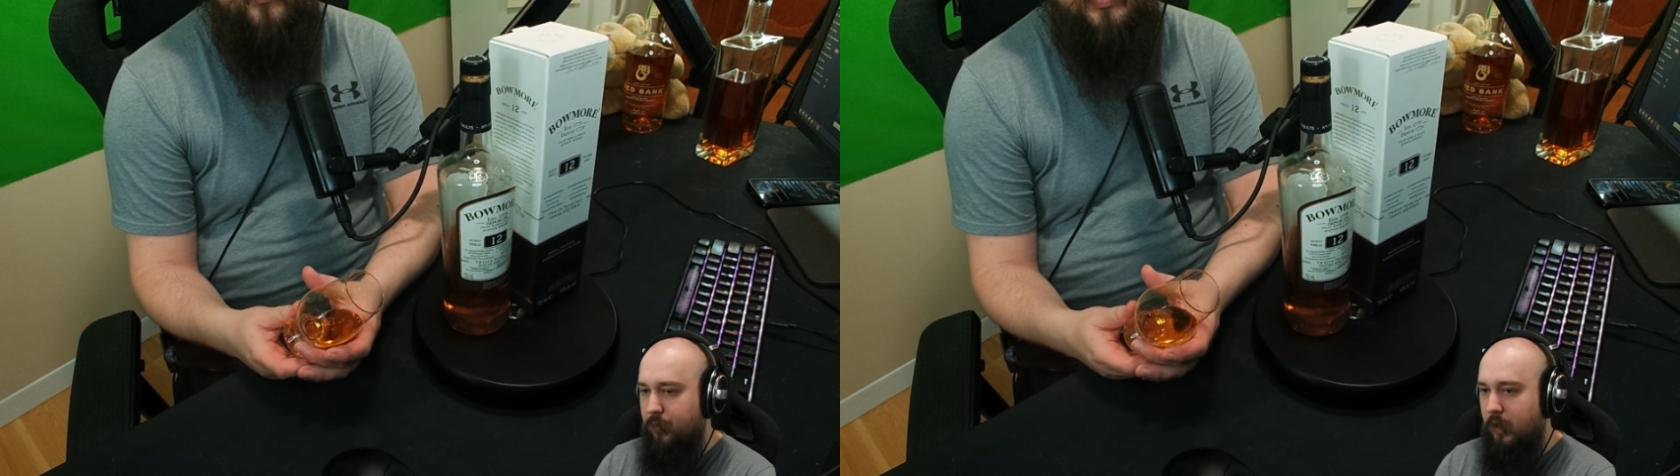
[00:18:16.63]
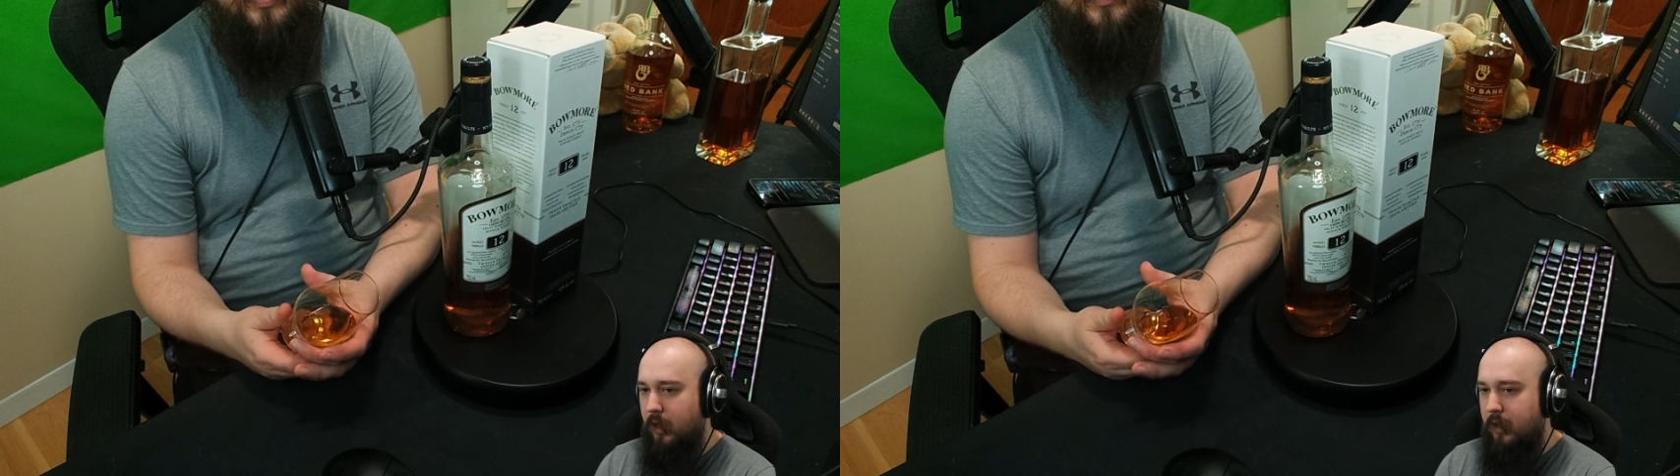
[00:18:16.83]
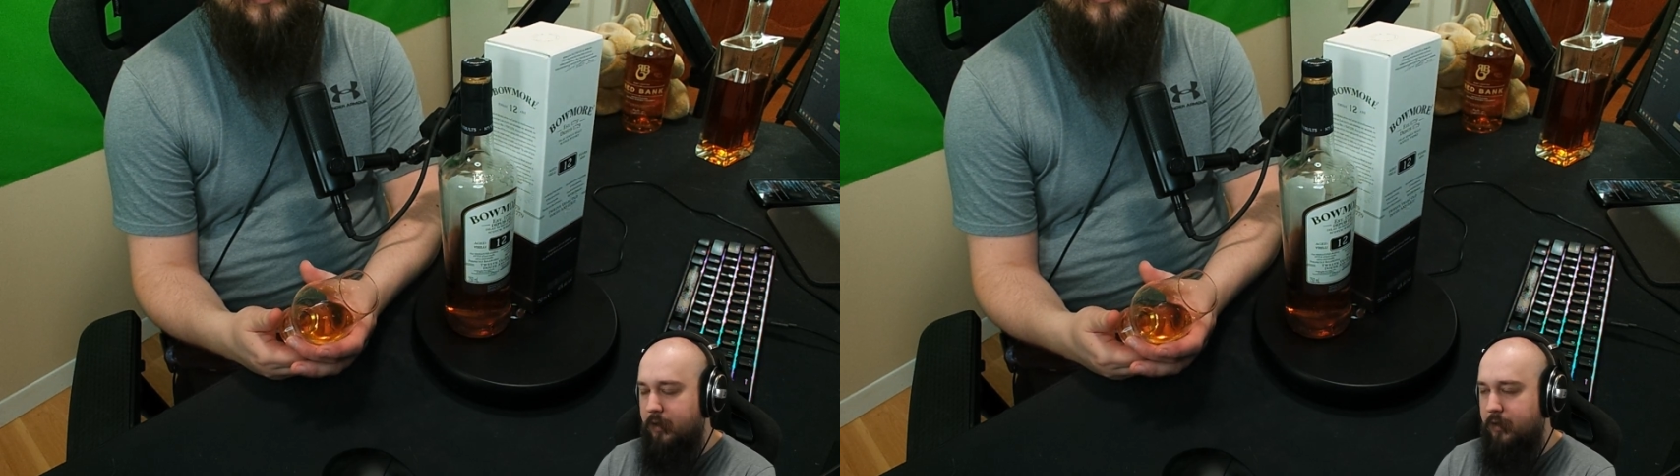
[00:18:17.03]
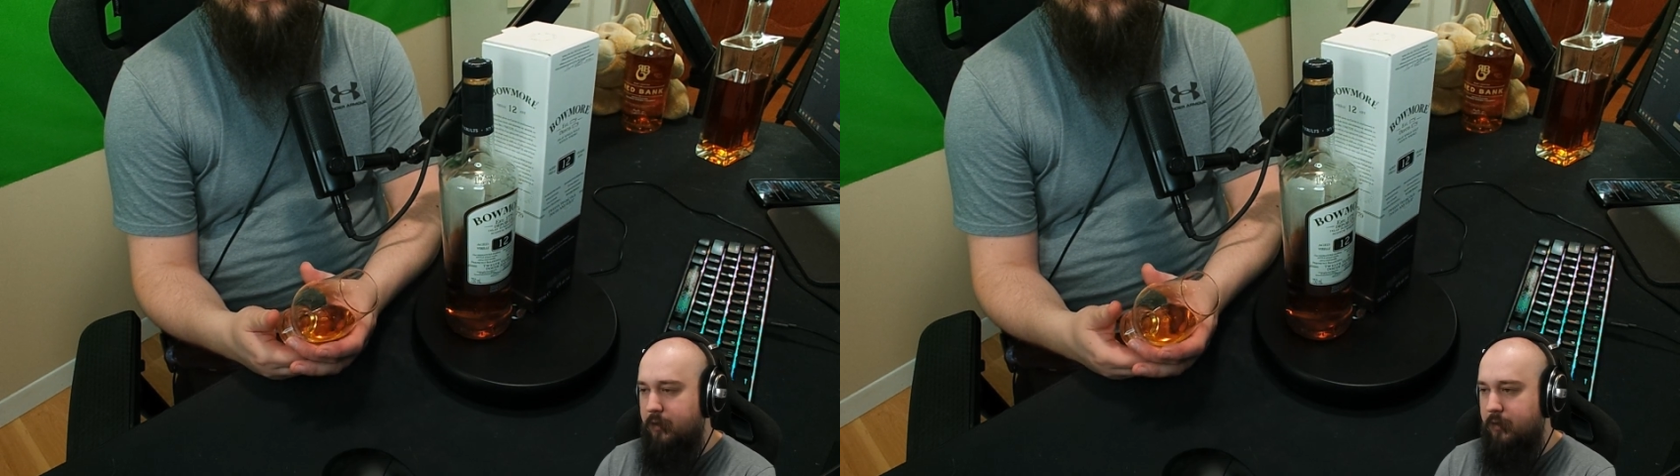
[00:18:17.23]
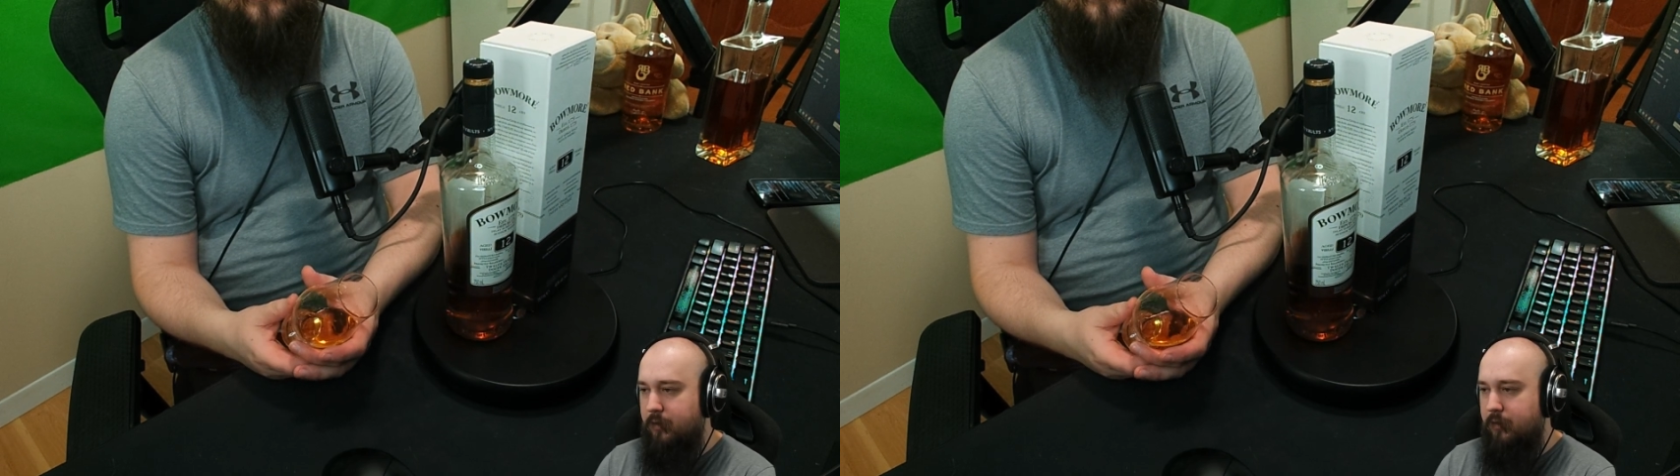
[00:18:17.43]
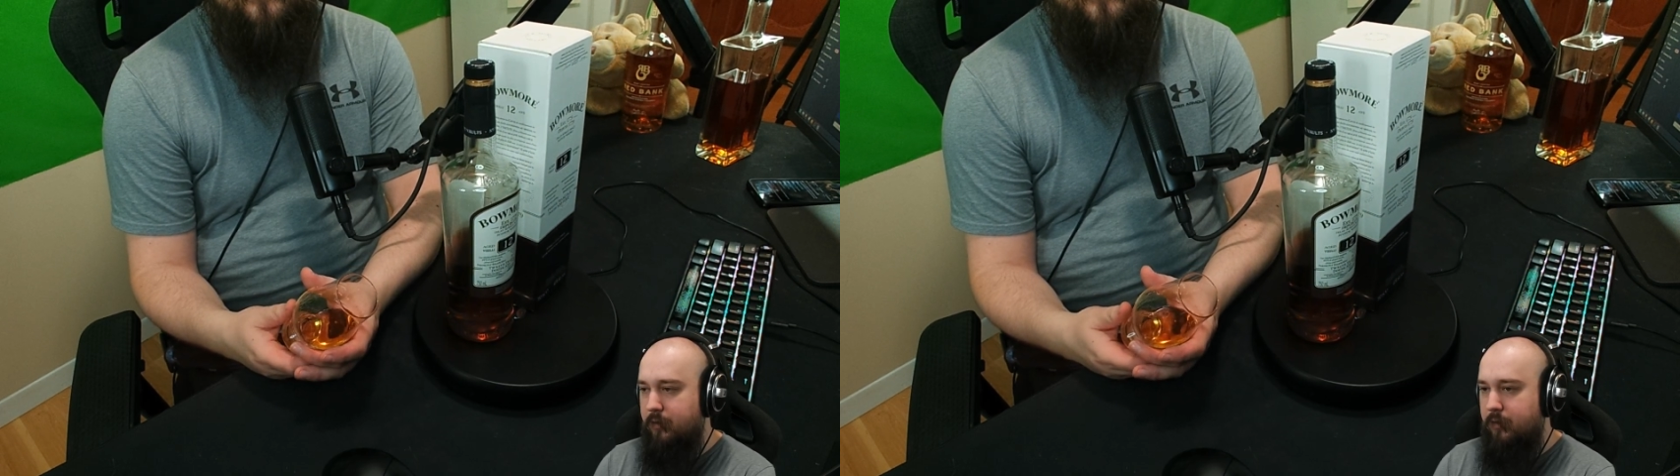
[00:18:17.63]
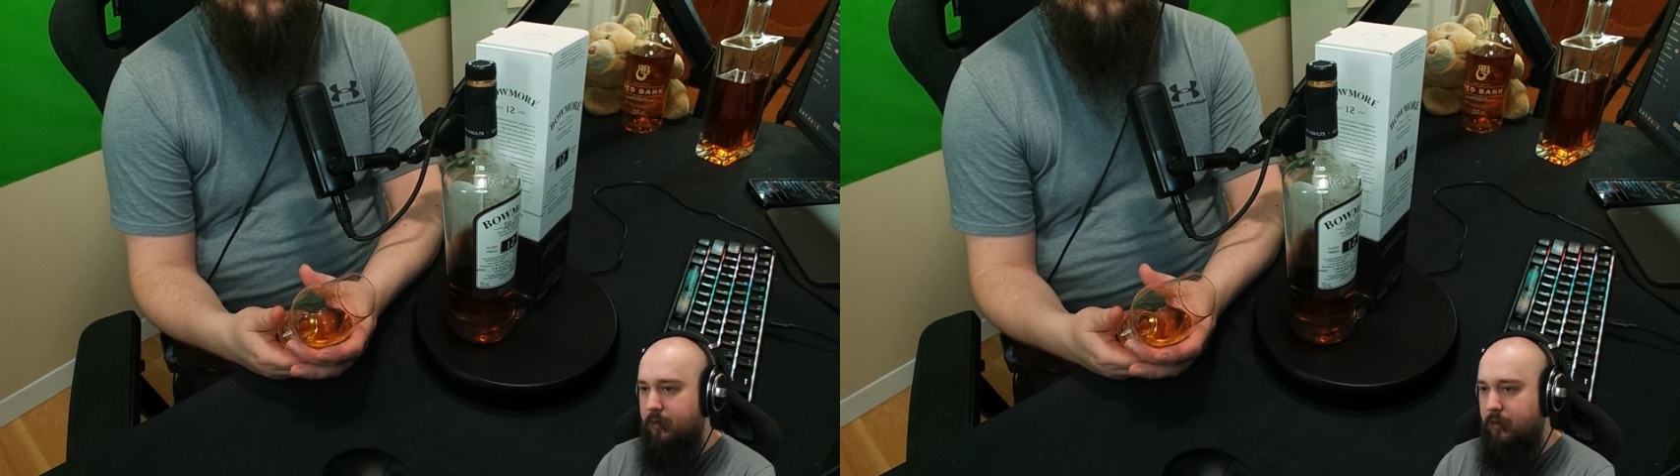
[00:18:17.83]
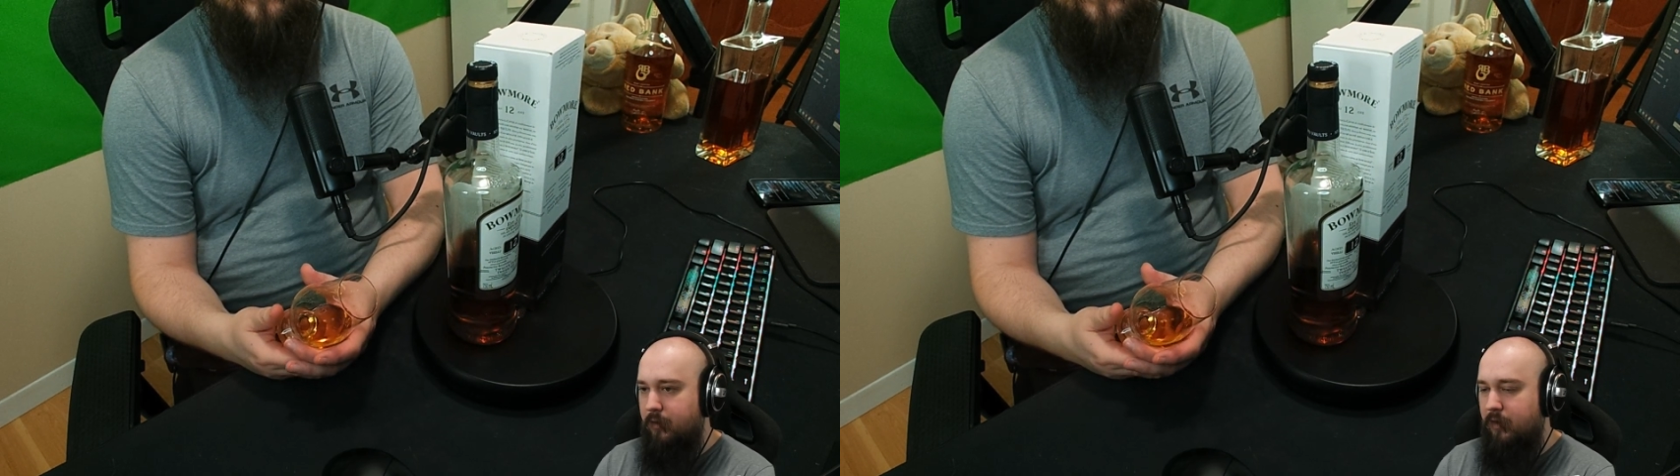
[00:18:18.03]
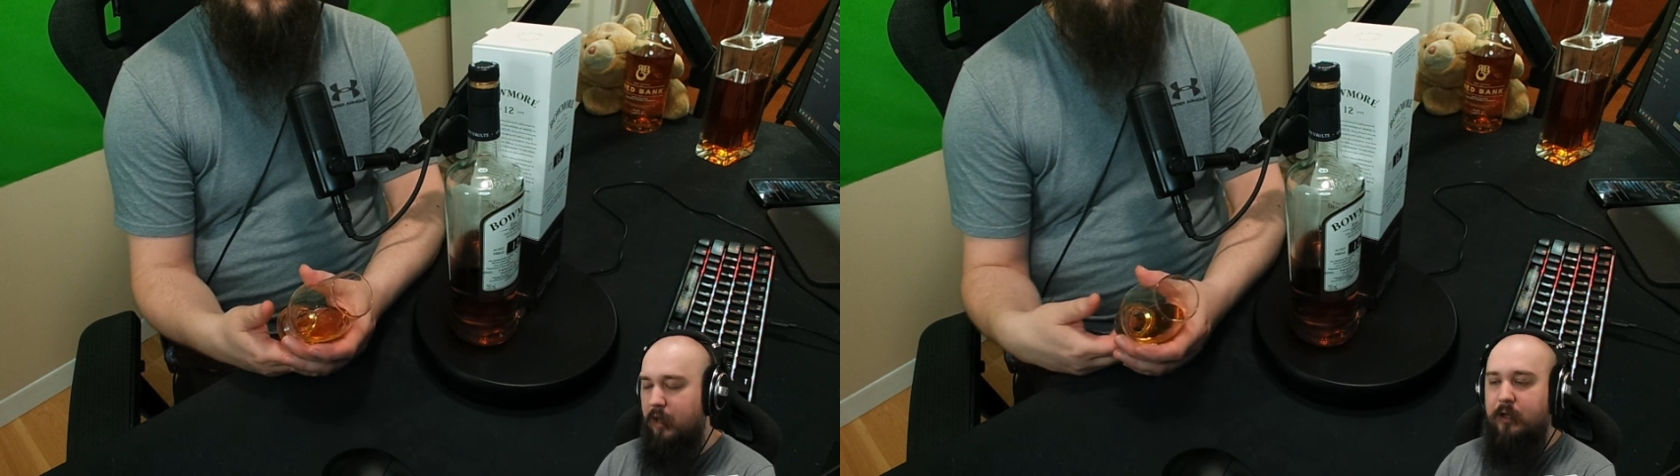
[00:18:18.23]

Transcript: But the